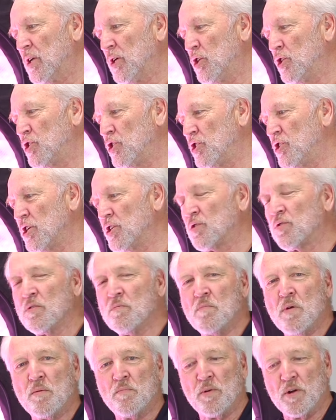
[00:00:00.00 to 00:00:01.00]
you should just
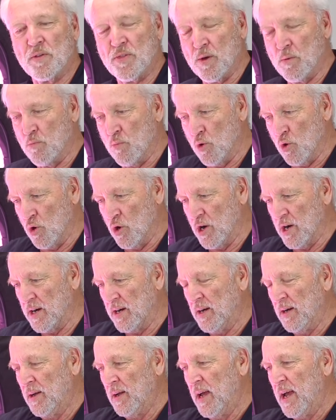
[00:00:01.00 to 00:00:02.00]
remember, the
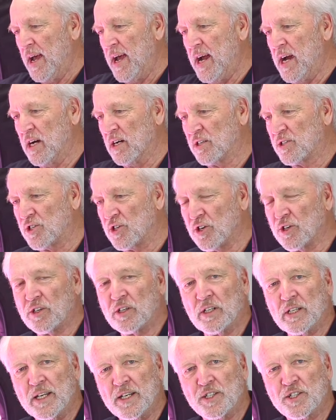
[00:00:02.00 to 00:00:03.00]
more air
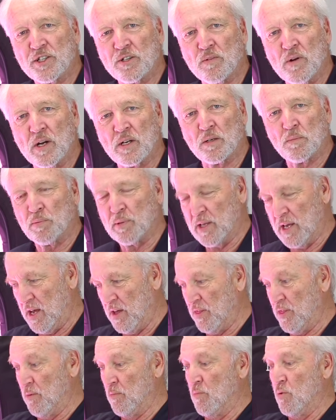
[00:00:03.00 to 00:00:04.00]
circulation around a
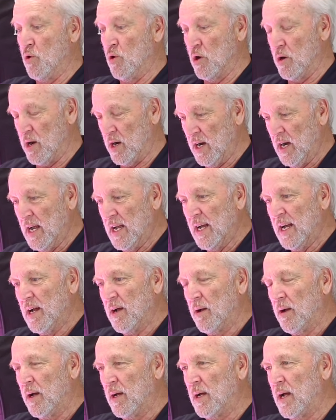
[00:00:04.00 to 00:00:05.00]
plant, the more
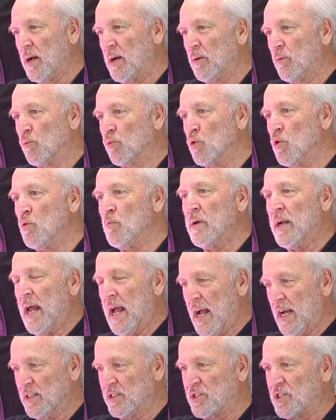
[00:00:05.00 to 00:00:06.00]
room it
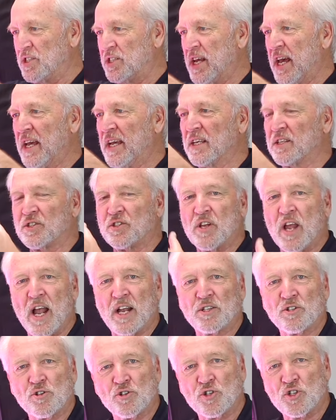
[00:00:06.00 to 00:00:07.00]
has to take its
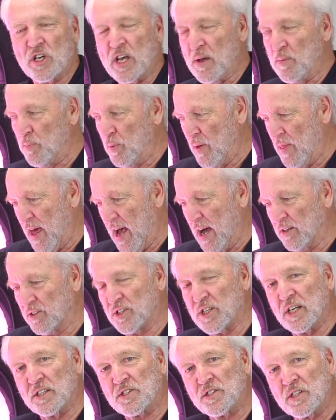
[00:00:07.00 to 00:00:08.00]
natural shape without
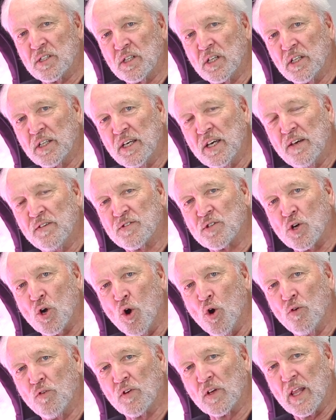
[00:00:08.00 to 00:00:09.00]
touching the leaves or
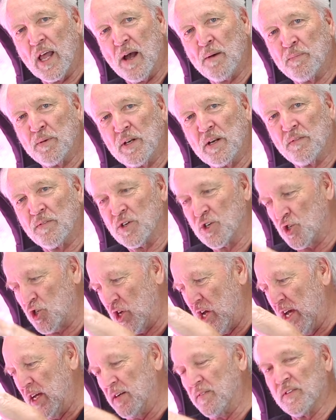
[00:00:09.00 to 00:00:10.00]
overlapping of the
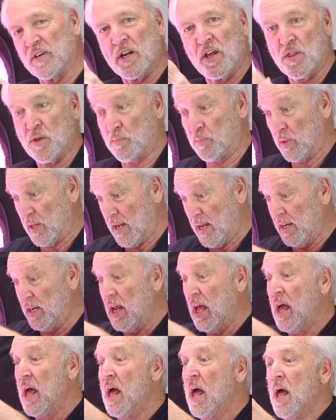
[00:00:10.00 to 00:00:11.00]
shade of another plant,
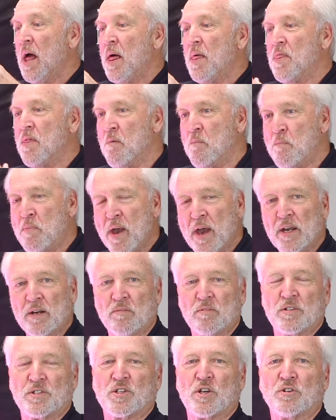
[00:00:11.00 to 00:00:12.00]
the
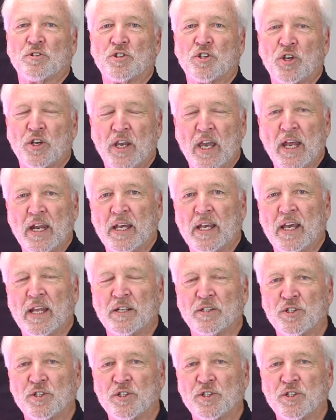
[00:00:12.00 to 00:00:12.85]
better results you're going to get